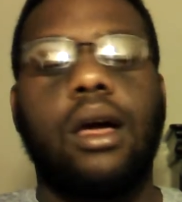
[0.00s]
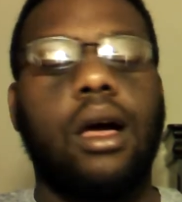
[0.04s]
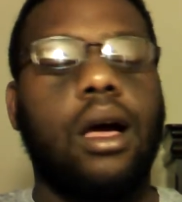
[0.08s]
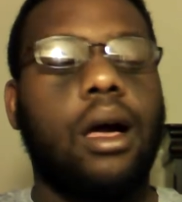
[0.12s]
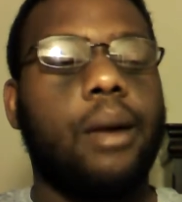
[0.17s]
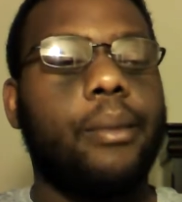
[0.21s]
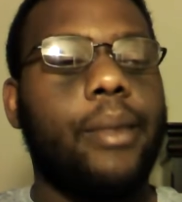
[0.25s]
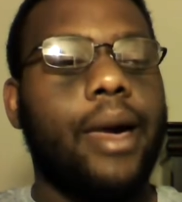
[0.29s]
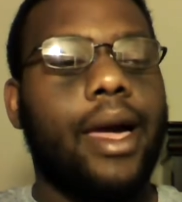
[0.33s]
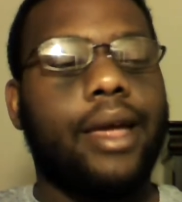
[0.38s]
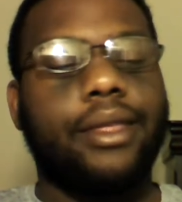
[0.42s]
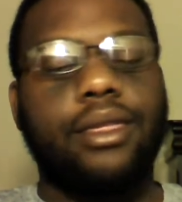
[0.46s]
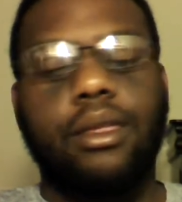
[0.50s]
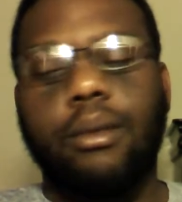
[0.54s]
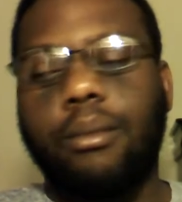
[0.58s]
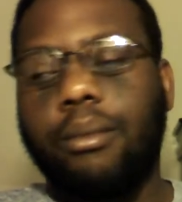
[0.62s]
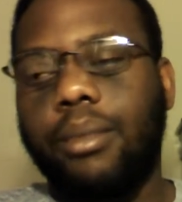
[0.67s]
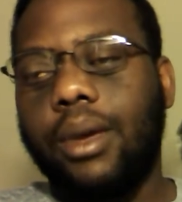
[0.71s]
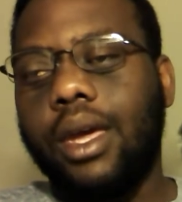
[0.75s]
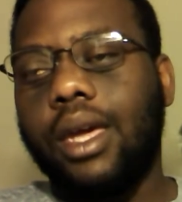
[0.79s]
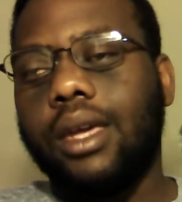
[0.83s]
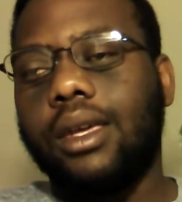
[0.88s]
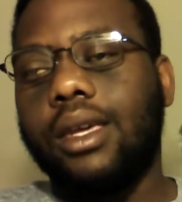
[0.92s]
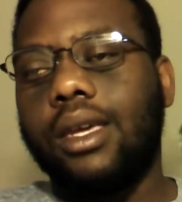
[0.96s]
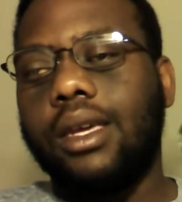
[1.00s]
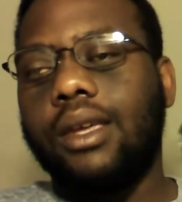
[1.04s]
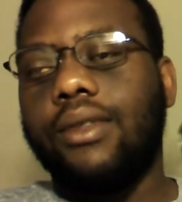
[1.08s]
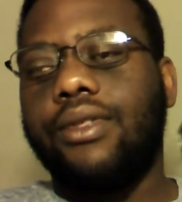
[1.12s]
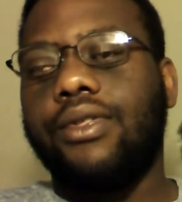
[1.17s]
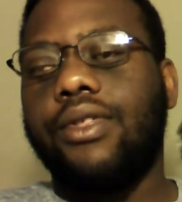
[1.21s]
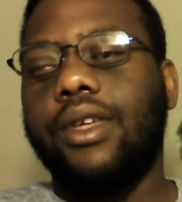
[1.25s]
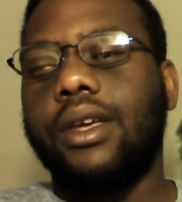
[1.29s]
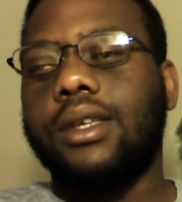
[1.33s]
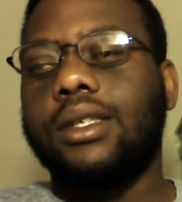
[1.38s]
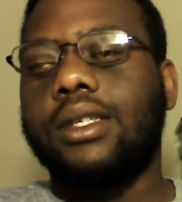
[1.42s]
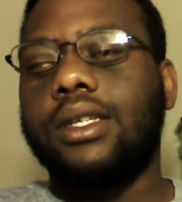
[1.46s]
um, at the bank. He
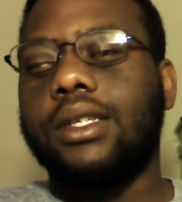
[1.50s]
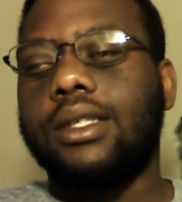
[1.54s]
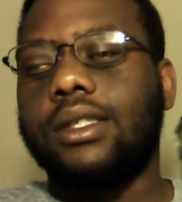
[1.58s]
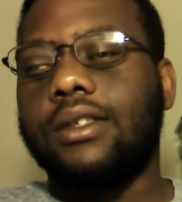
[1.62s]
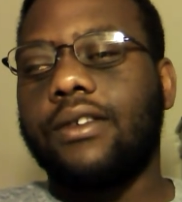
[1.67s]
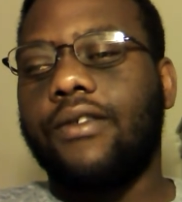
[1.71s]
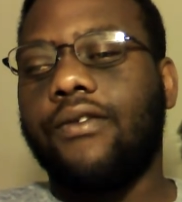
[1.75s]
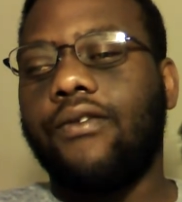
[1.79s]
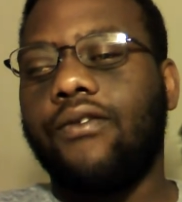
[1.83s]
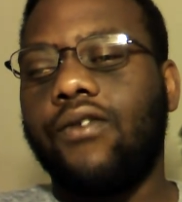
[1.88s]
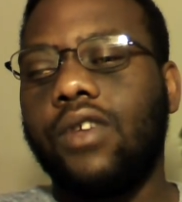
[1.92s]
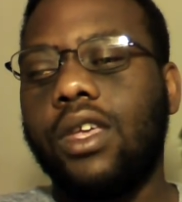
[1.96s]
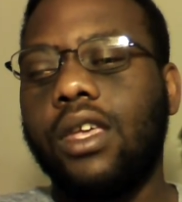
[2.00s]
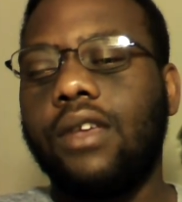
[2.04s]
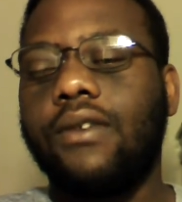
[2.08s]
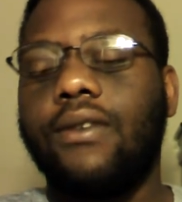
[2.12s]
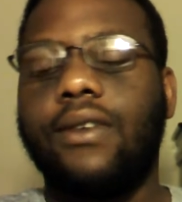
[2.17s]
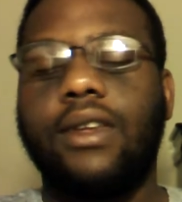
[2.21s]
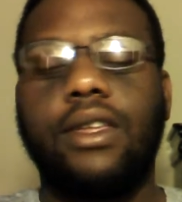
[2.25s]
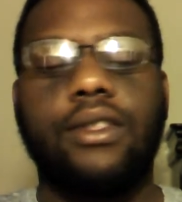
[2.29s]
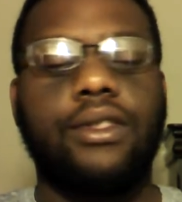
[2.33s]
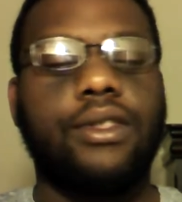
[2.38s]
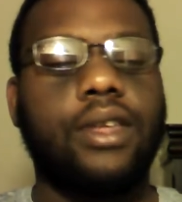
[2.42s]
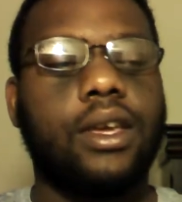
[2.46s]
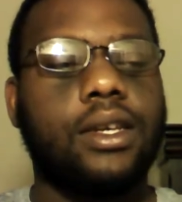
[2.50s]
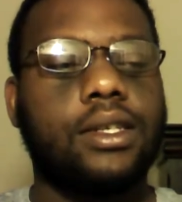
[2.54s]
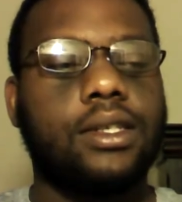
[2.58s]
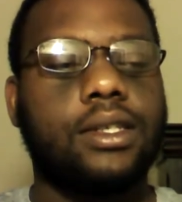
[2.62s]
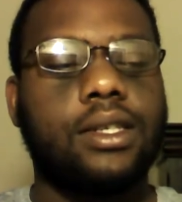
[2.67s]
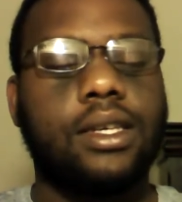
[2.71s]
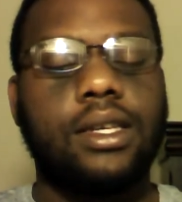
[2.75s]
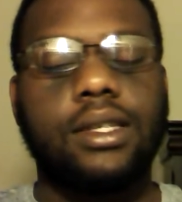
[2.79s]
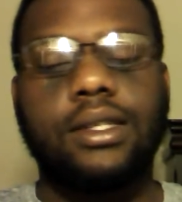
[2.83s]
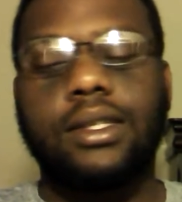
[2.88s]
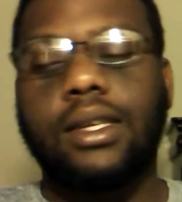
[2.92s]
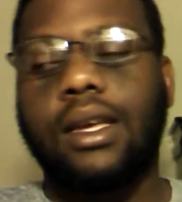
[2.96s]
thinks he's a thief. He
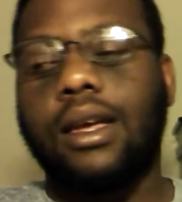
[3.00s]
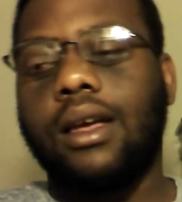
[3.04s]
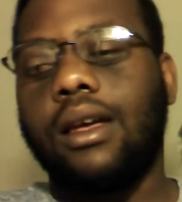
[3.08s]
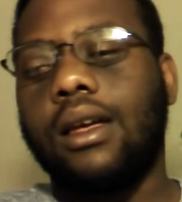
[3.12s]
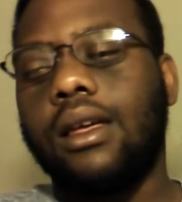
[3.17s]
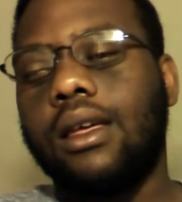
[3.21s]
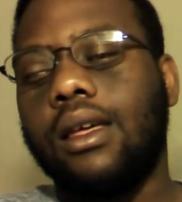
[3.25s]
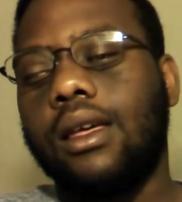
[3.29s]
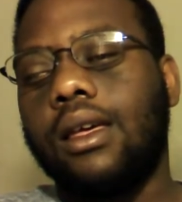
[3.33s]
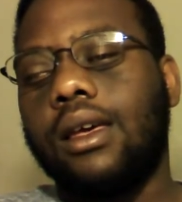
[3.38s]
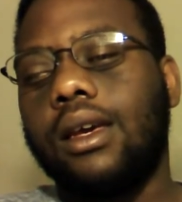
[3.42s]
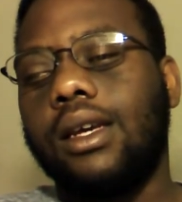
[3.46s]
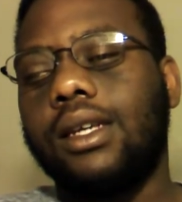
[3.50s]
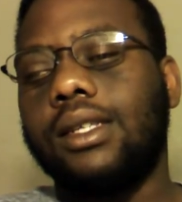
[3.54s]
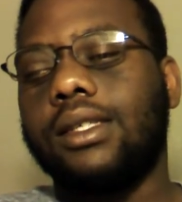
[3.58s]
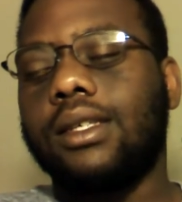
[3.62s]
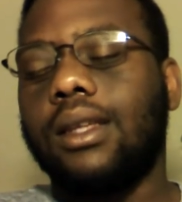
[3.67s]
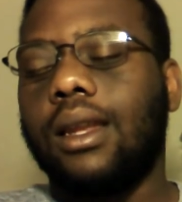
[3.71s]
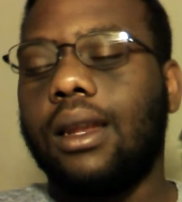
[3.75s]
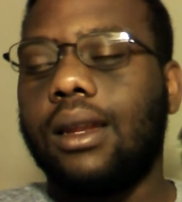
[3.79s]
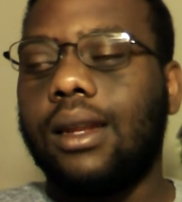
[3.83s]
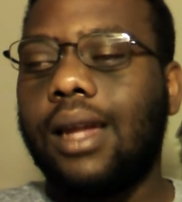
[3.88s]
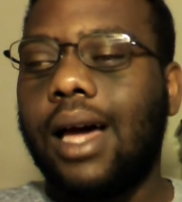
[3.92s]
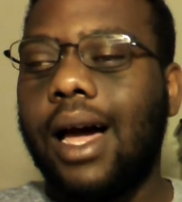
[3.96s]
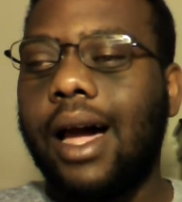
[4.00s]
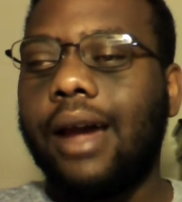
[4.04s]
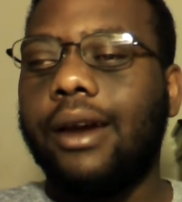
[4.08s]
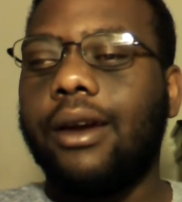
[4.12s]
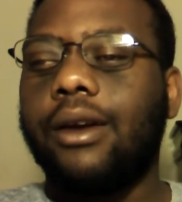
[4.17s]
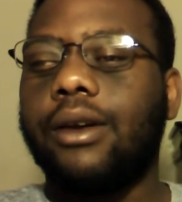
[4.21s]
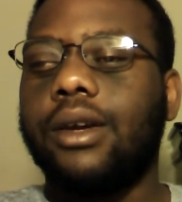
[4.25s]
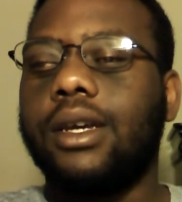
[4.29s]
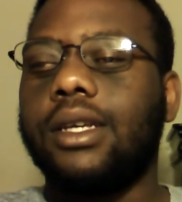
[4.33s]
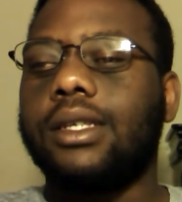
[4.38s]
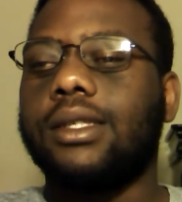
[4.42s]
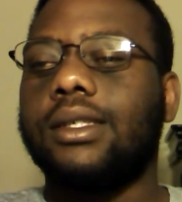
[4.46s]
thinks he's a he's a
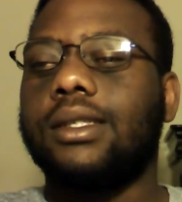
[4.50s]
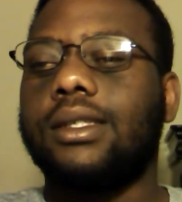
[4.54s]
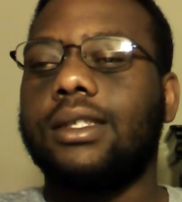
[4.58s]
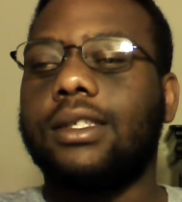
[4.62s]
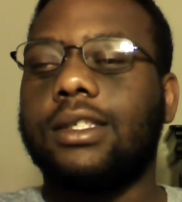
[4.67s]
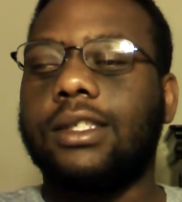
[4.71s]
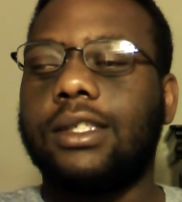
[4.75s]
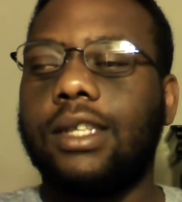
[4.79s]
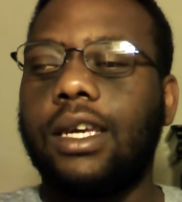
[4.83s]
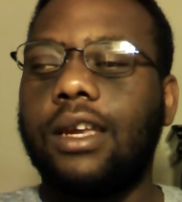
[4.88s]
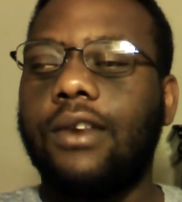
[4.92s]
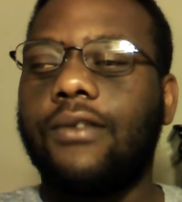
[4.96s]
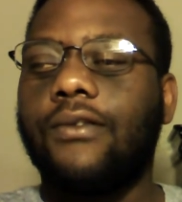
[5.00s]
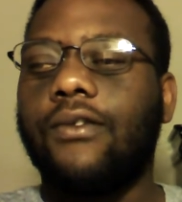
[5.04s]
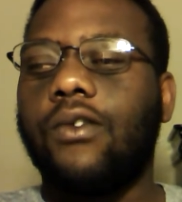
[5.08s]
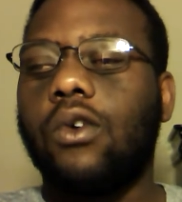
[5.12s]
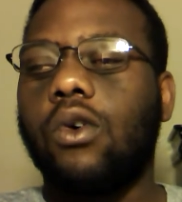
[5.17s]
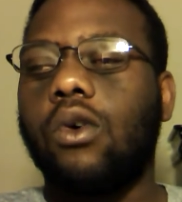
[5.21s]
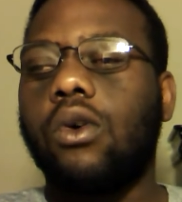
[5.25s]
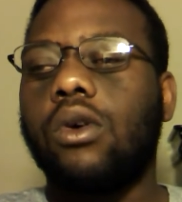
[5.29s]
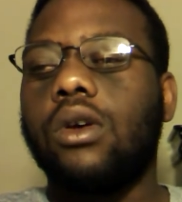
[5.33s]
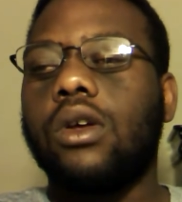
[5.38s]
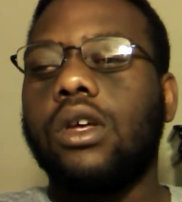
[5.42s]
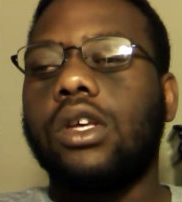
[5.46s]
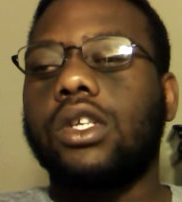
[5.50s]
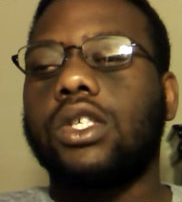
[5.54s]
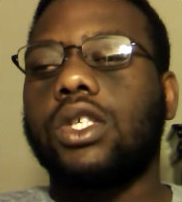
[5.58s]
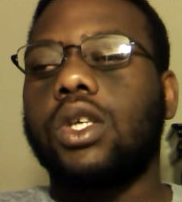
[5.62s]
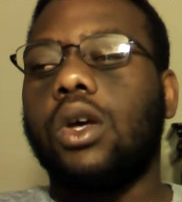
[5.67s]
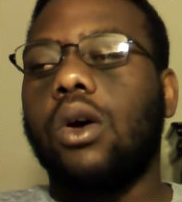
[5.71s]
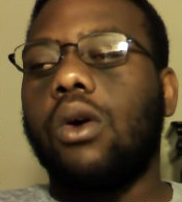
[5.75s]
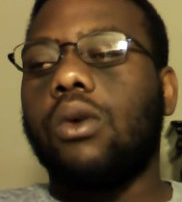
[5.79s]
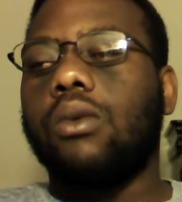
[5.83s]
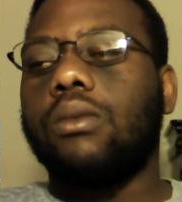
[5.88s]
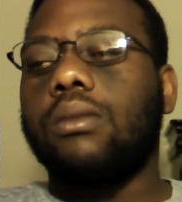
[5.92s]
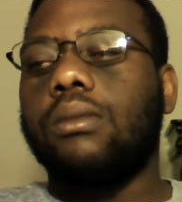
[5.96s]
liar. He's deceitful.
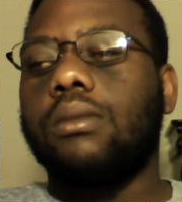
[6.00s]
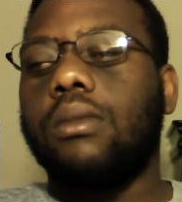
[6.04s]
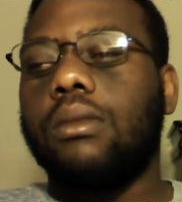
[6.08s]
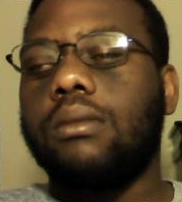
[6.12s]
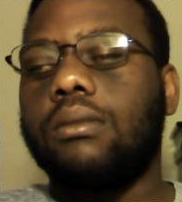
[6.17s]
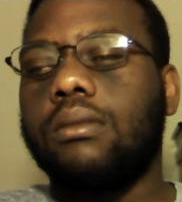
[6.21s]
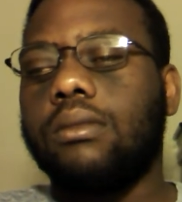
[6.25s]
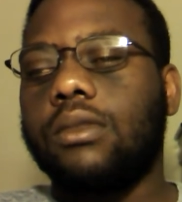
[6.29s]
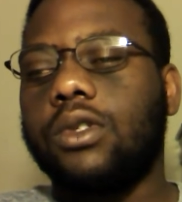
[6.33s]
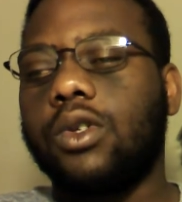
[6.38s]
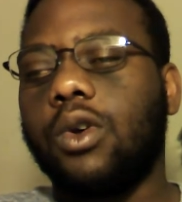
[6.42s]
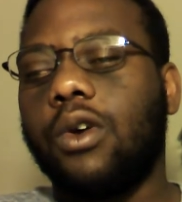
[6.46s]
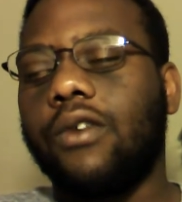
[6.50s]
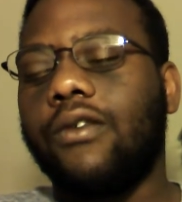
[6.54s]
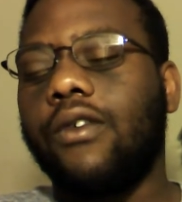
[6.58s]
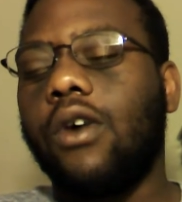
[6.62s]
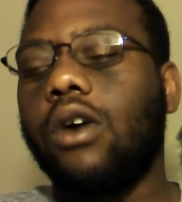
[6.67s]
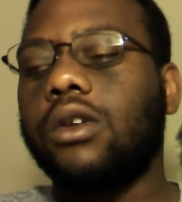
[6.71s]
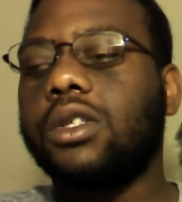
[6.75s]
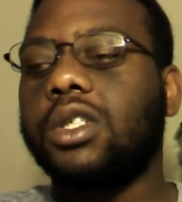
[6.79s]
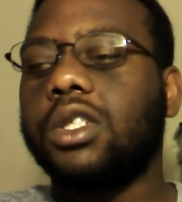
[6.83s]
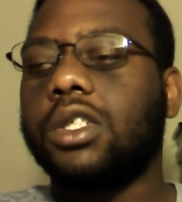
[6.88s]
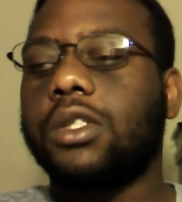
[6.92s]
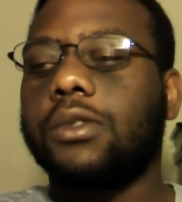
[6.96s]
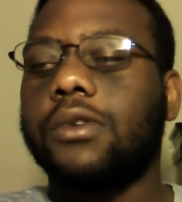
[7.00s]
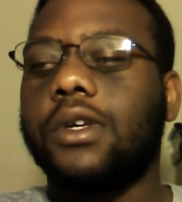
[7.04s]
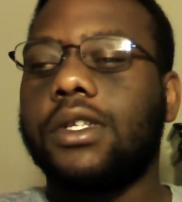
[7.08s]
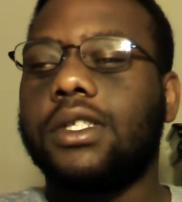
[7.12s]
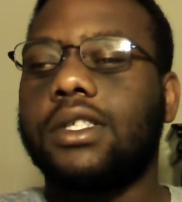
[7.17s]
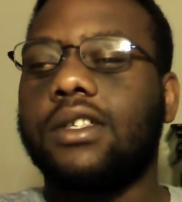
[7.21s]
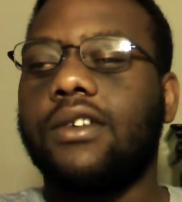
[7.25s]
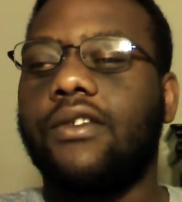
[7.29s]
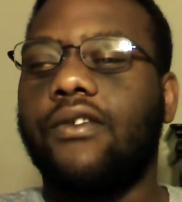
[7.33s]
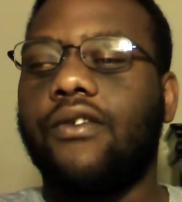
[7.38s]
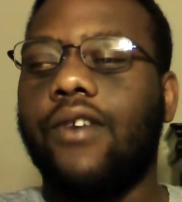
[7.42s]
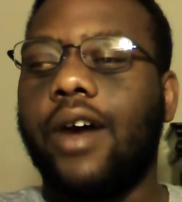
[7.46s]
So Torvald just
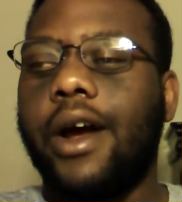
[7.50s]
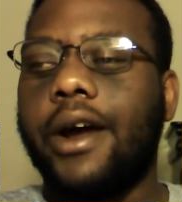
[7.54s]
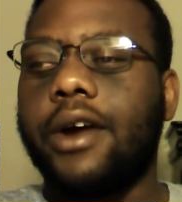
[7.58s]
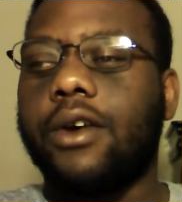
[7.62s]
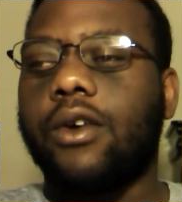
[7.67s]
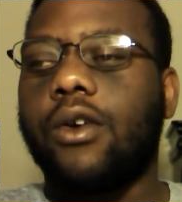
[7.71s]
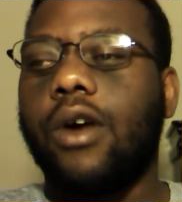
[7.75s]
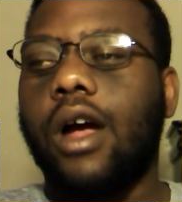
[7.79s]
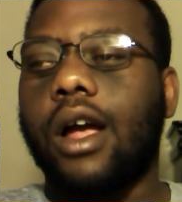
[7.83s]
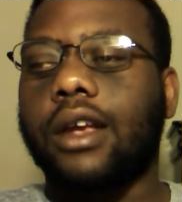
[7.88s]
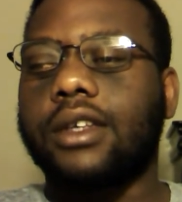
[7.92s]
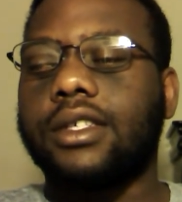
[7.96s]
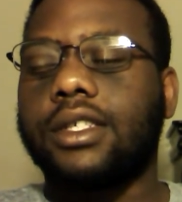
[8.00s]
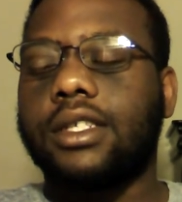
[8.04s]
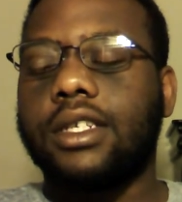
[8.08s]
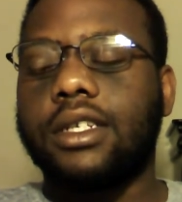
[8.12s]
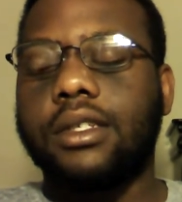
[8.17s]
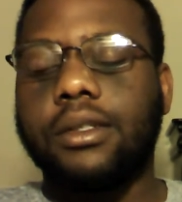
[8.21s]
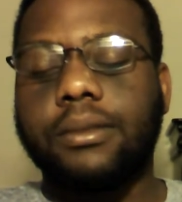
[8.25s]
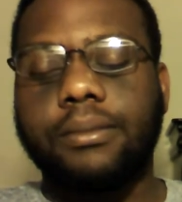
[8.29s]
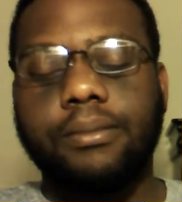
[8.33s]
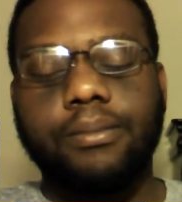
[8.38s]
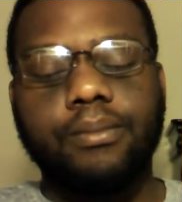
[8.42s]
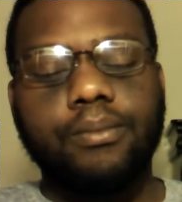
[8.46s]
wants to fire Krogstad.